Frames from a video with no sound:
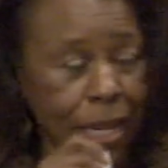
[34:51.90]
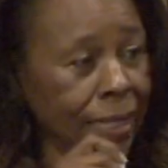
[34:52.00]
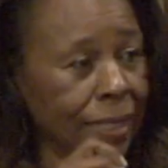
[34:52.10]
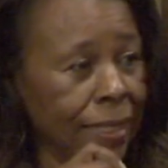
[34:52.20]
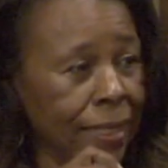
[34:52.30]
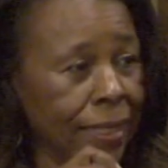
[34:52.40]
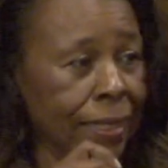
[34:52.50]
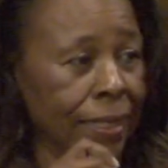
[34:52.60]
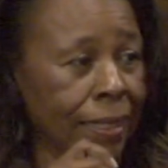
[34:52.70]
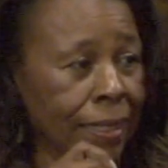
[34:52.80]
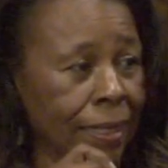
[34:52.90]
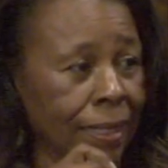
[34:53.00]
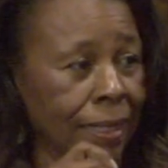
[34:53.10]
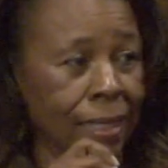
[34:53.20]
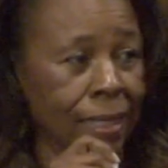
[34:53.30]
Go back and read it.
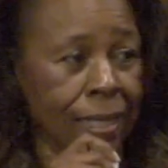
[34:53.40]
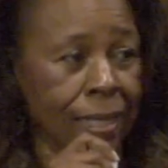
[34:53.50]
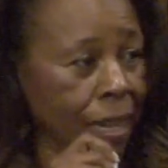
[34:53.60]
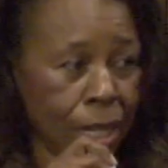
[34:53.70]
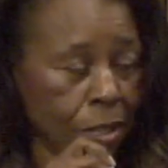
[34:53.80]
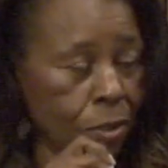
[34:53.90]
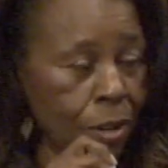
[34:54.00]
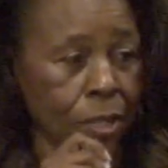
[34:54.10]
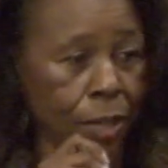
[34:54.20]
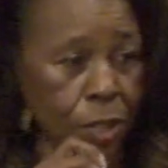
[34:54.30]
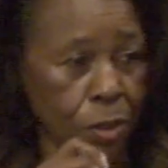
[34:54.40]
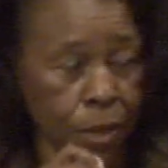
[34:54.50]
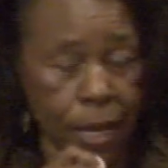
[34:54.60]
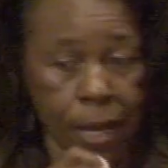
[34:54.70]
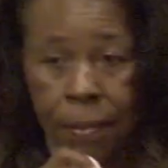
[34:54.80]
He said, I'm really
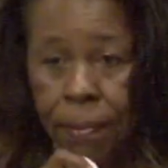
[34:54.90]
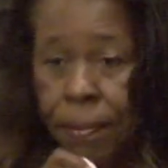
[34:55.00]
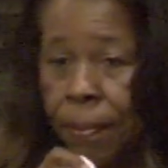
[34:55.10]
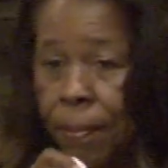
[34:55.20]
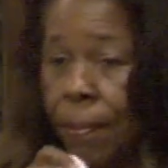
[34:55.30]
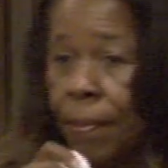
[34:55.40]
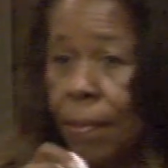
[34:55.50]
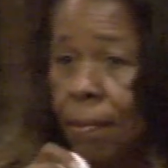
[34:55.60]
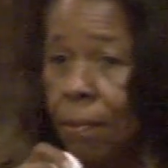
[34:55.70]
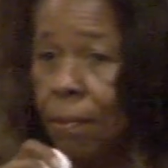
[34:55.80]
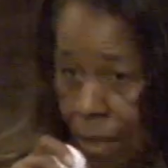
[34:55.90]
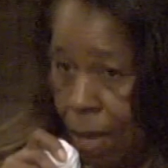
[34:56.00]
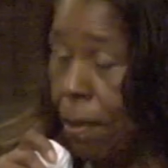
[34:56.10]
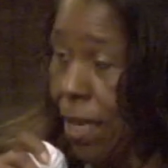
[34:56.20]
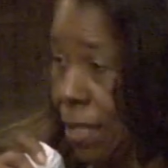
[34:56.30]
trying to ignore them
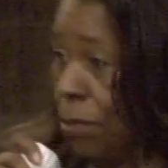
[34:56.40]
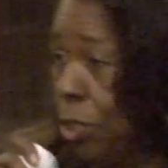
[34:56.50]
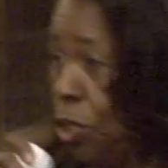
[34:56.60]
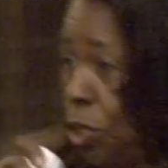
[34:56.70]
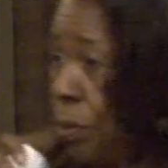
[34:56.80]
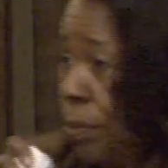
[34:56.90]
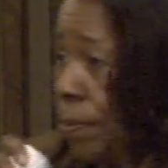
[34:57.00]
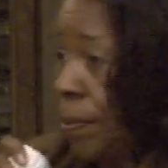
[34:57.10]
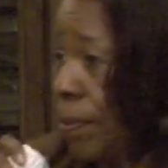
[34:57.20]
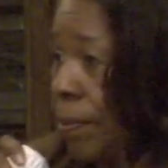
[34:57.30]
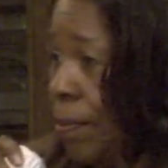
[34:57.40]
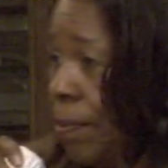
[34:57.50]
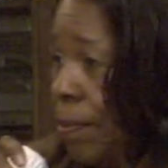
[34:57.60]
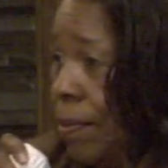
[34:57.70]
because they messing with you.